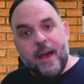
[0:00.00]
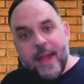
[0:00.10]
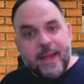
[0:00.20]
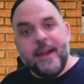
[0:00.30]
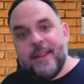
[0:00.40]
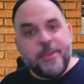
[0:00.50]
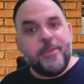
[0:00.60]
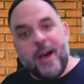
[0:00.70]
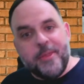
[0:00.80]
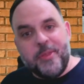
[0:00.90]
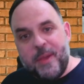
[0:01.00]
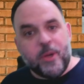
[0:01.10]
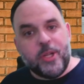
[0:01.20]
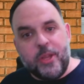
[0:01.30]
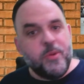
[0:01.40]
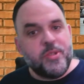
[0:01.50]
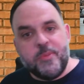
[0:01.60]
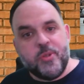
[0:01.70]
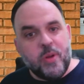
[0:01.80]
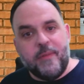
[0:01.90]
I kind of thought that they were going to do some
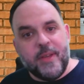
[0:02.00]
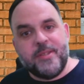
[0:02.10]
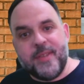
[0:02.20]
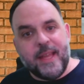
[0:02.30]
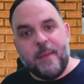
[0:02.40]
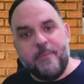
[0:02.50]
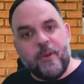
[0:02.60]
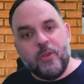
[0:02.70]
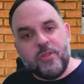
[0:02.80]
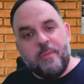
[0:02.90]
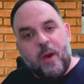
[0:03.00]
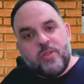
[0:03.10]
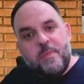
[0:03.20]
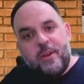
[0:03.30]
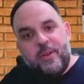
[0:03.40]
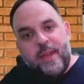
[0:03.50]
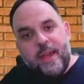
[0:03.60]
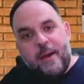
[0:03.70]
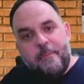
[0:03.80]
sort of a setup for ultimately